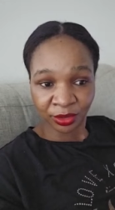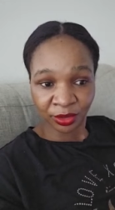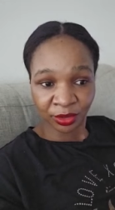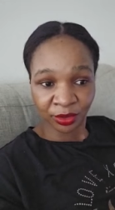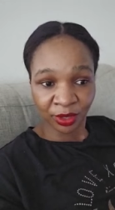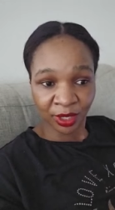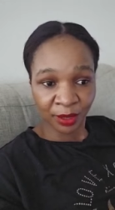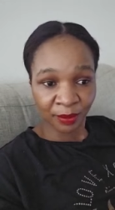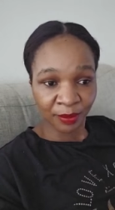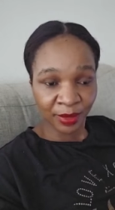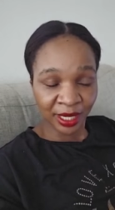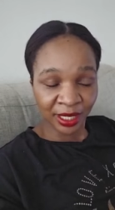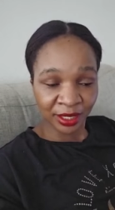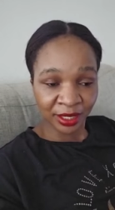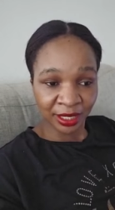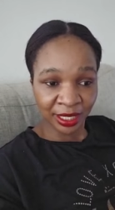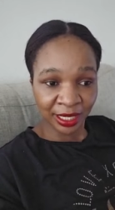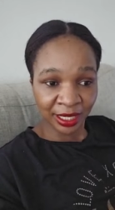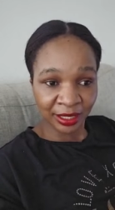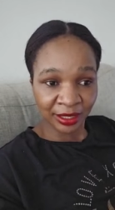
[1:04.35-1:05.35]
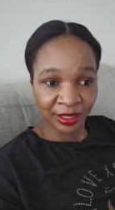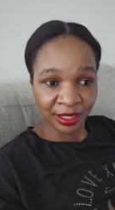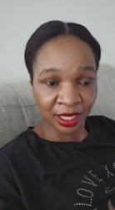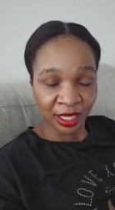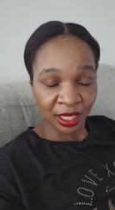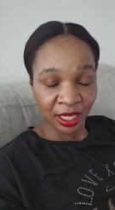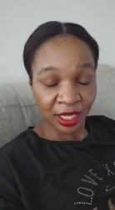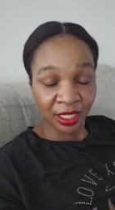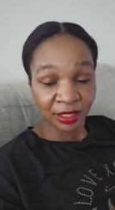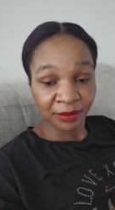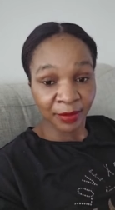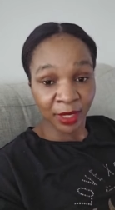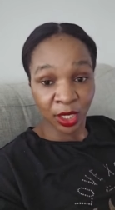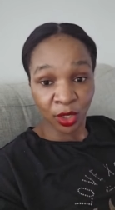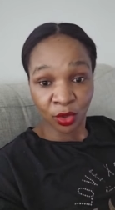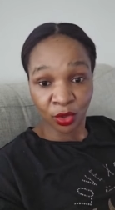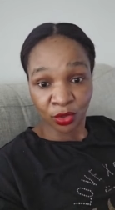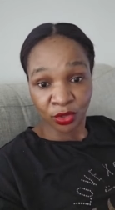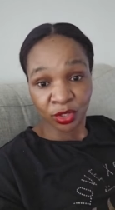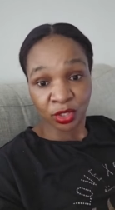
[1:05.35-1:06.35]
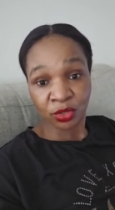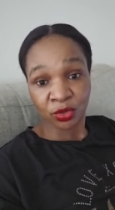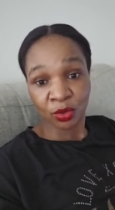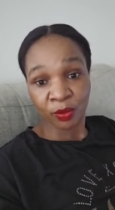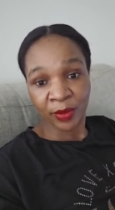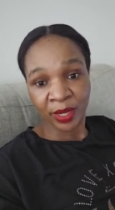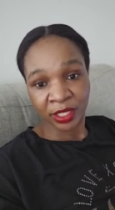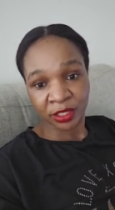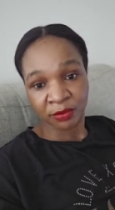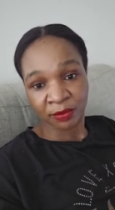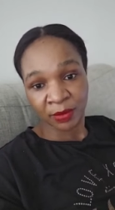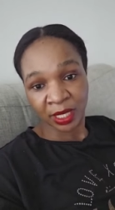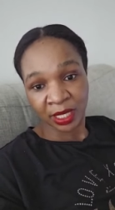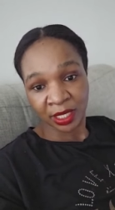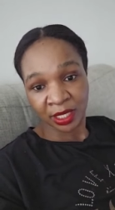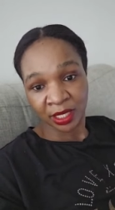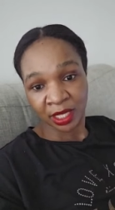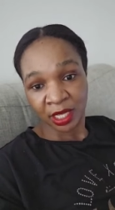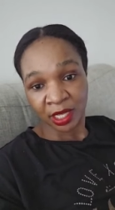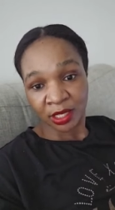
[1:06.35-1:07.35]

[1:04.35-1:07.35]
your bachelor's, it may cost so much money.